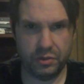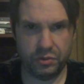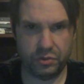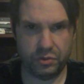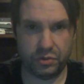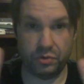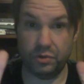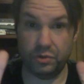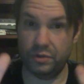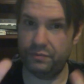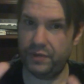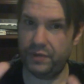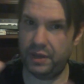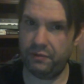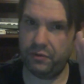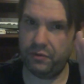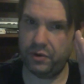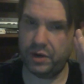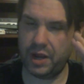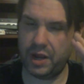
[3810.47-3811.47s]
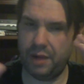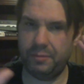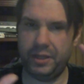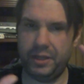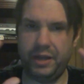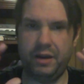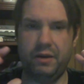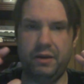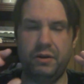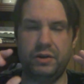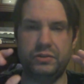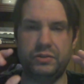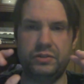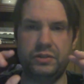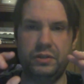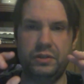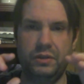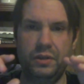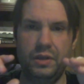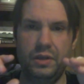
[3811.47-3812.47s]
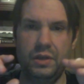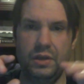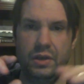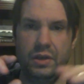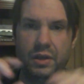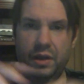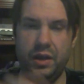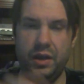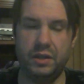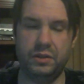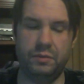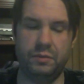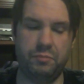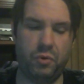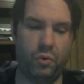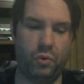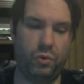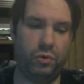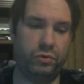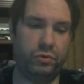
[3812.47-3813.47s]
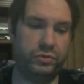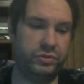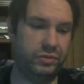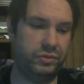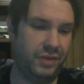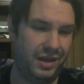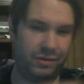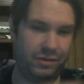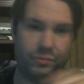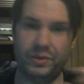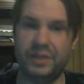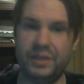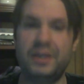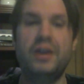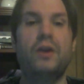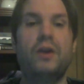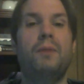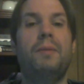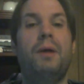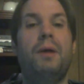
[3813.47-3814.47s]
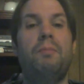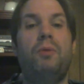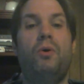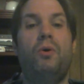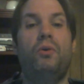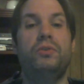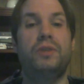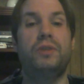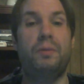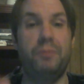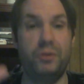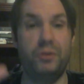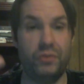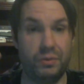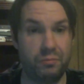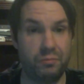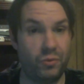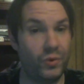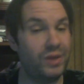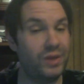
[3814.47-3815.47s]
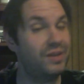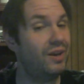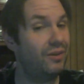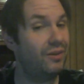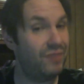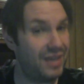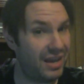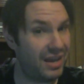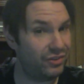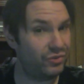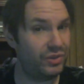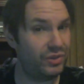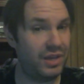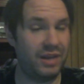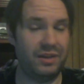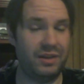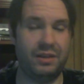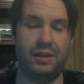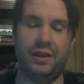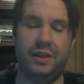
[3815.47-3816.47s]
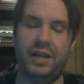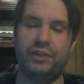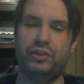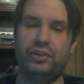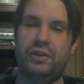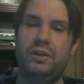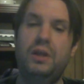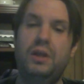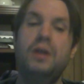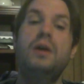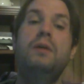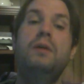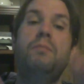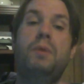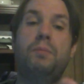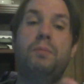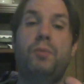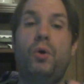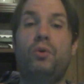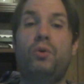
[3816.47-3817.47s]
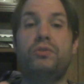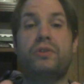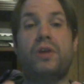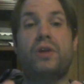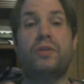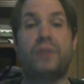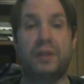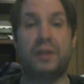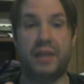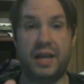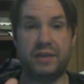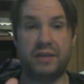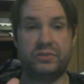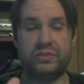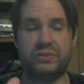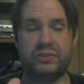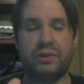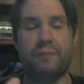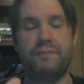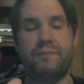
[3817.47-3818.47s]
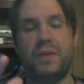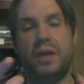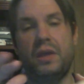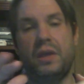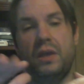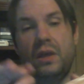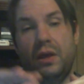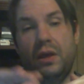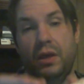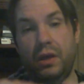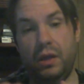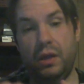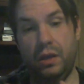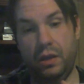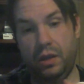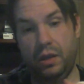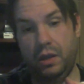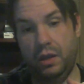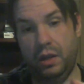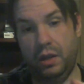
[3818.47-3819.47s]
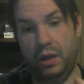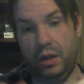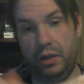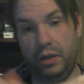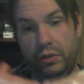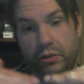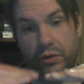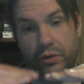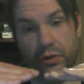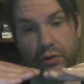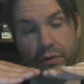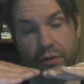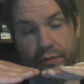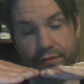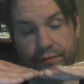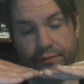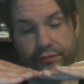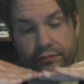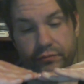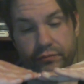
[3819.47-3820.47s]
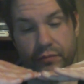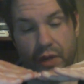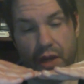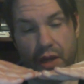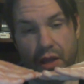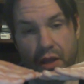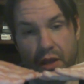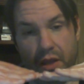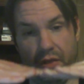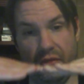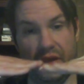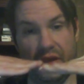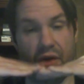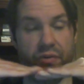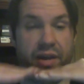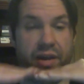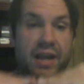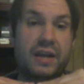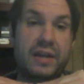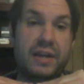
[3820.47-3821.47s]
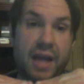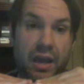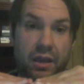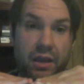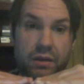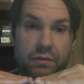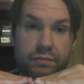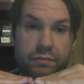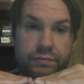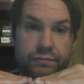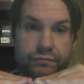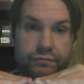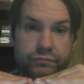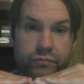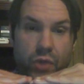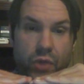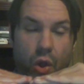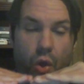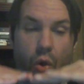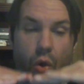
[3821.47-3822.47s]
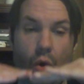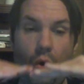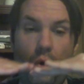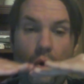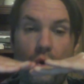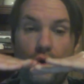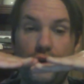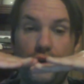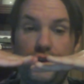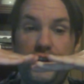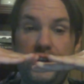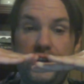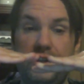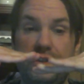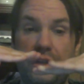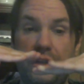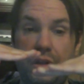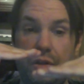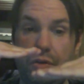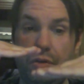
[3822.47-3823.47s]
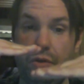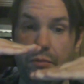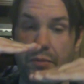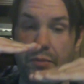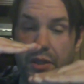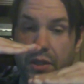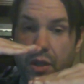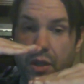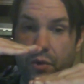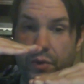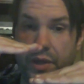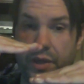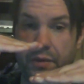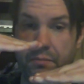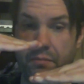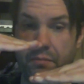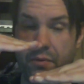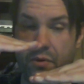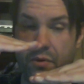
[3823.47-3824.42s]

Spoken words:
to the favor of Kamala Harris. In the polls, I don't really care about polls up until the point of the actual end of the election, but polls nonetheless, either they are neck and neck, or she's a little below him,